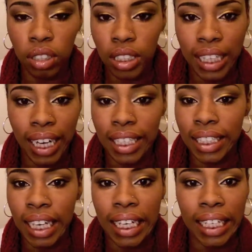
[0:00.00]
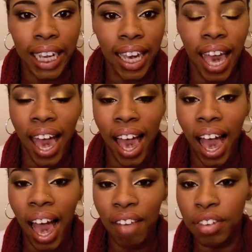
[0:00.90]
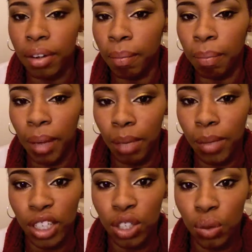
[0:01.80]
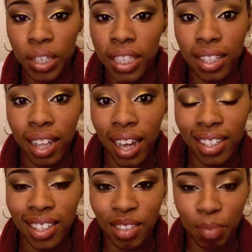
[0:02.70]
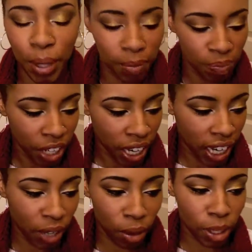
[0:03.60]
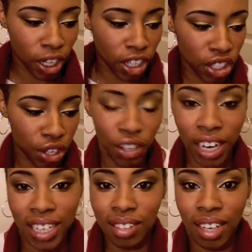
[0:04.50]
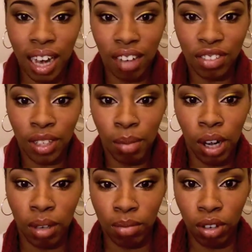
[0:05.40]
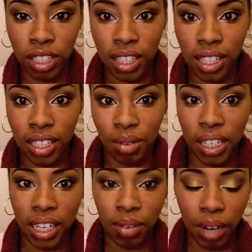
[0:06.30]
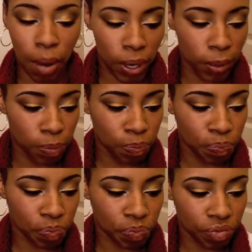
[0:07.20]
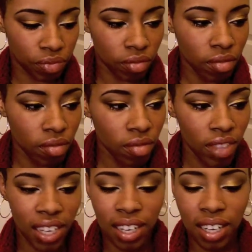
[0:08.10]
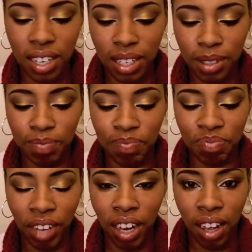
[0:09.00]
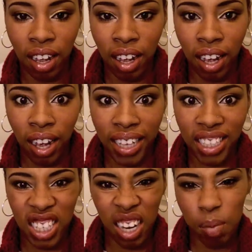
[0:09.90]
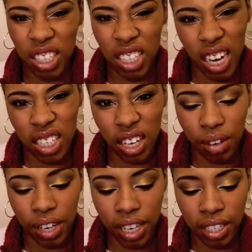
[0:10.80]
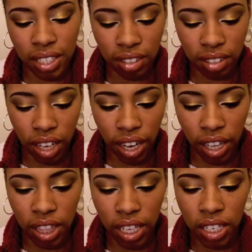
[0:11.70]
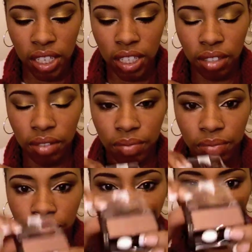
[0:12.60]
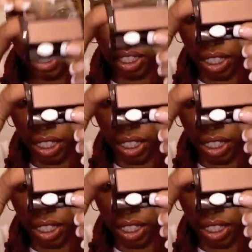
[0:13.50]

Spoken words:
tiny, like half a baby squeeze of that stuff. But anyway, I'm going to show you guys what I got from Ulta this weekend when I went. I just got a bunch of eyeshadow, I guess. I got this. It's